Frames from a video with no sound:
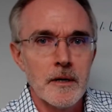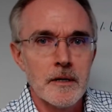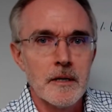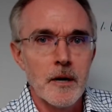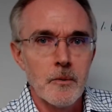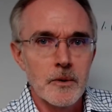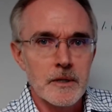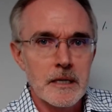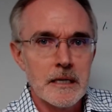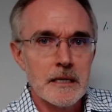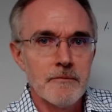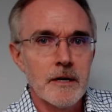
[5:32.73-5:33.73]
network
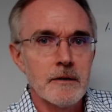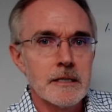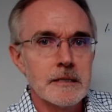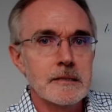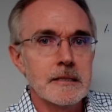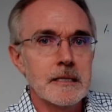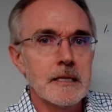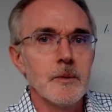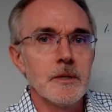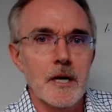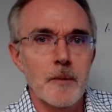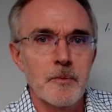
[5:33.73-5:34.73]
in a very seamless
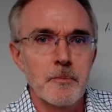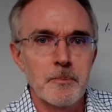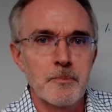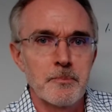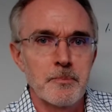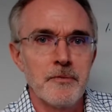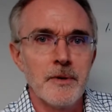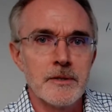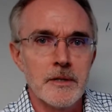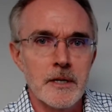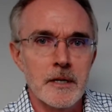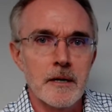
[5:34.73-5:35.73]
type of
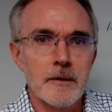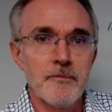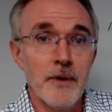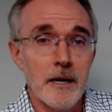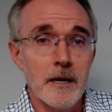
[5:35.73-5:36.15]
provisioning event.